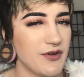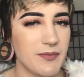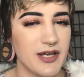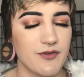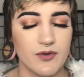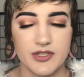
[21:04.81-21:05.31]
I
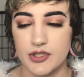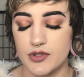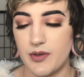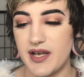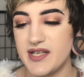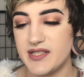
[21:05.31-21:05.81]
may have once or
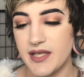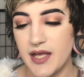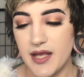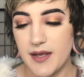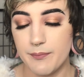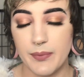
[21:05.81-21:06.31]
twice.
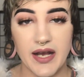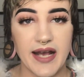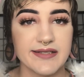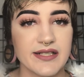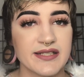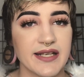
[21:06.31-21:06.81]
But
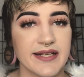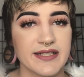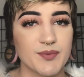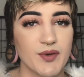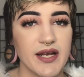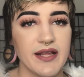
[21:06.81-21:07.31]
as a setting
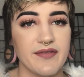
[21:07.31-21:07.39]
spray,